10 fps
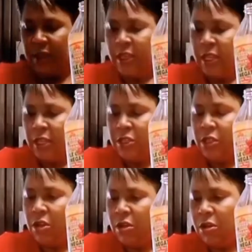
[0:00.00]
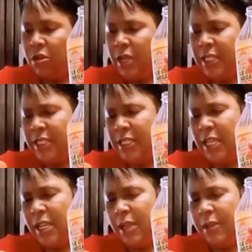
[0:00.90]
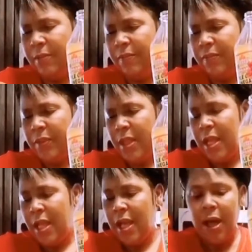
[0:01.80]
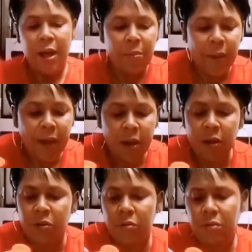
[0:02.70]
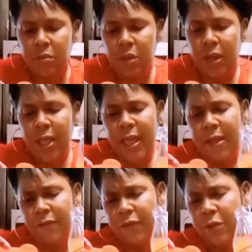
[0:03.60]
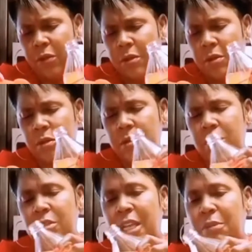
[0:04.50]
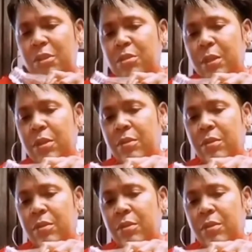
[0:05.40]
So let's see, how about a half a tablespoon?